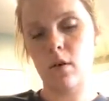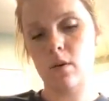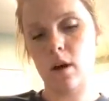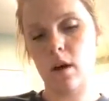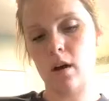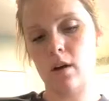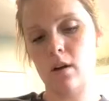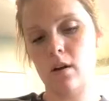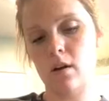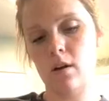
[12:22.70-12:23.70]
Okay,
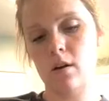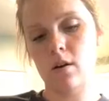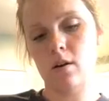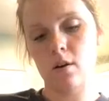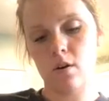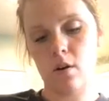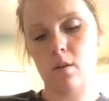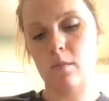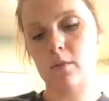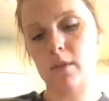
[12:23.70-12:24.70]

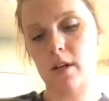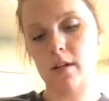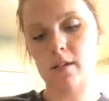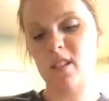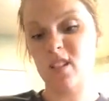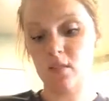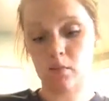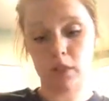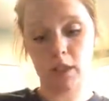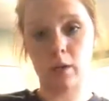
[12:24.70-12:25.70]
almost done. This is a
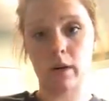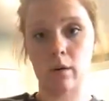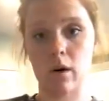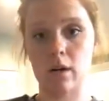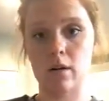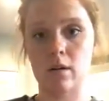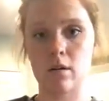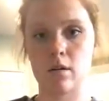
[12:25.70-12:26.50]
really quick one.